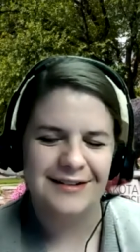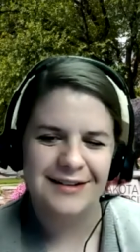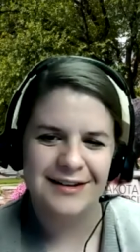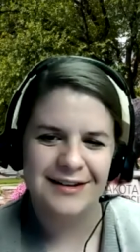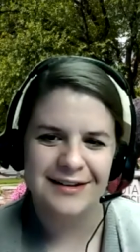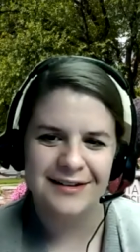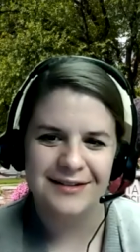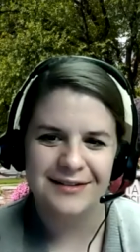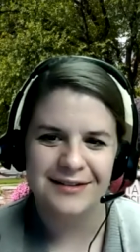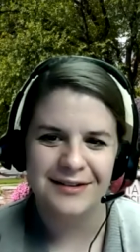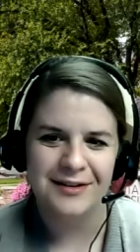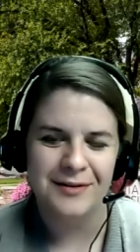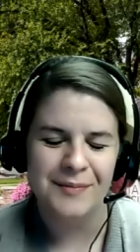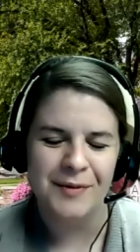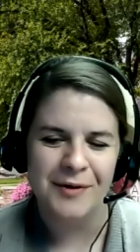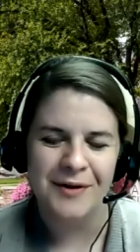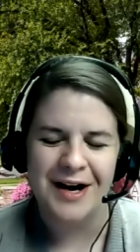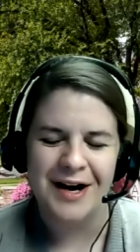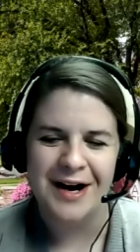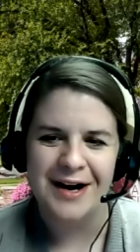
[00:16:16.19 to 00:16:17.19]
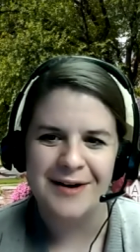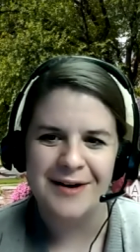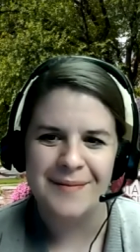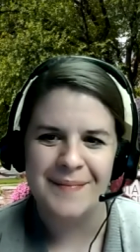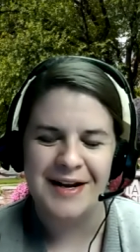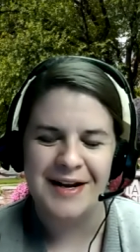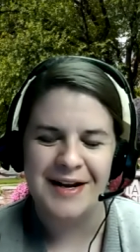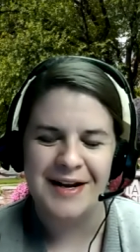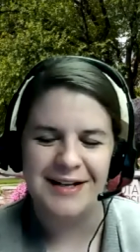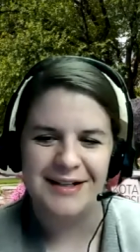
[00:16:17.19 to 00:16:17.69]
they're a little more higher
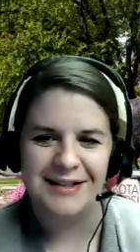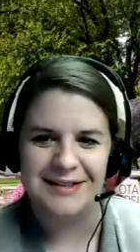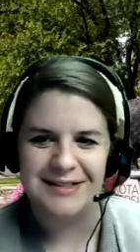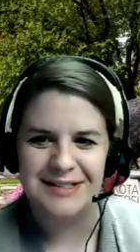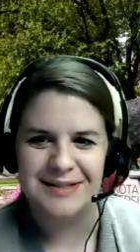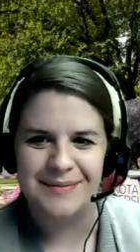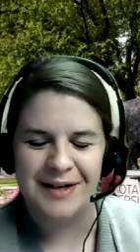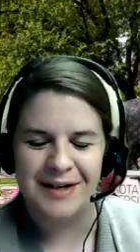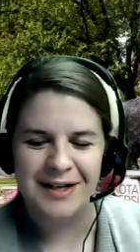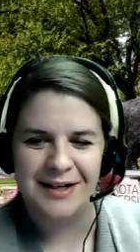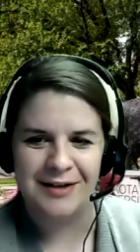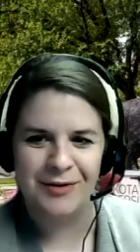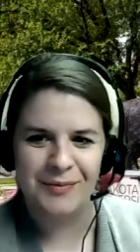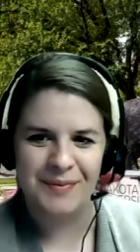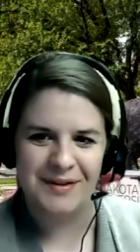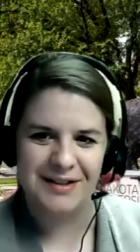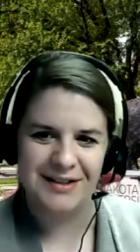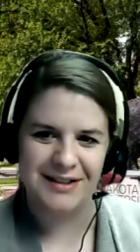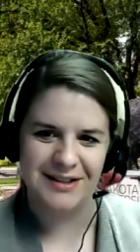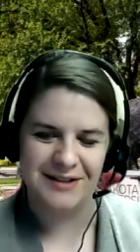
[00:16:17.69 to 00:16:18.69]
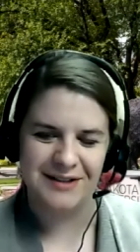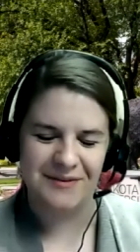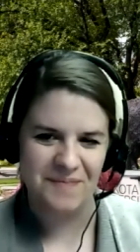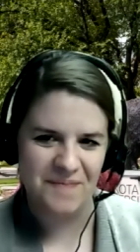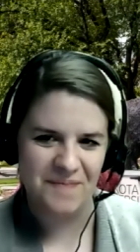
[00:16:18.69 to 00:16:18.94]
maintenance, in my opinion.